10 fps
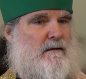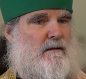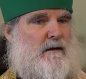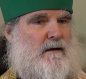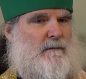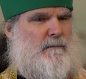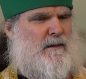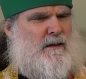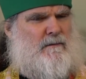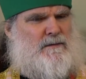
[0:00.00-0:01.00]
I
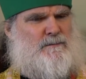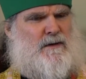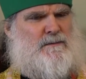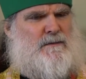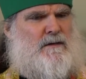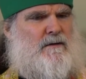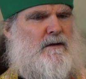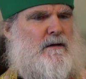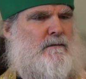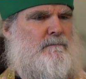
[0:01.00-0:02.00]
think it was
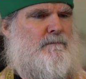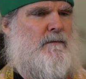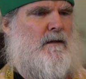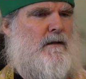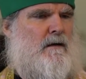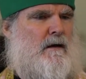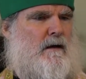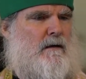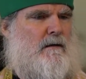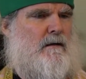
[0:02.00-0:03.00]
Presbyterian
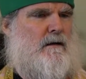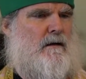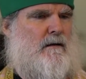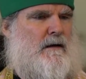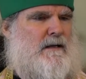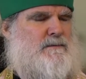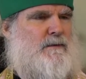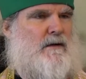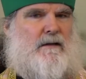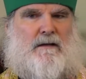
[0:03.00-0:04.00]

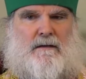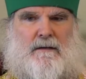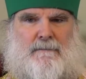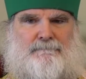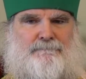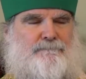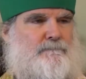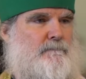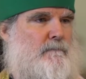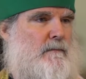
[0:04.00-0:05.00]
hospital in
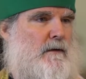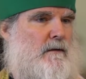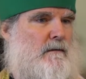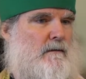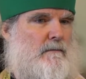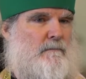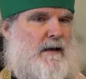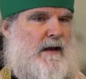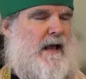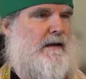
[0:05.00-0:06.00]

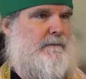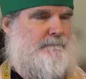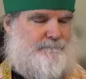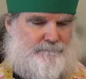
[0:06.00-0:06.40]
Manhattan.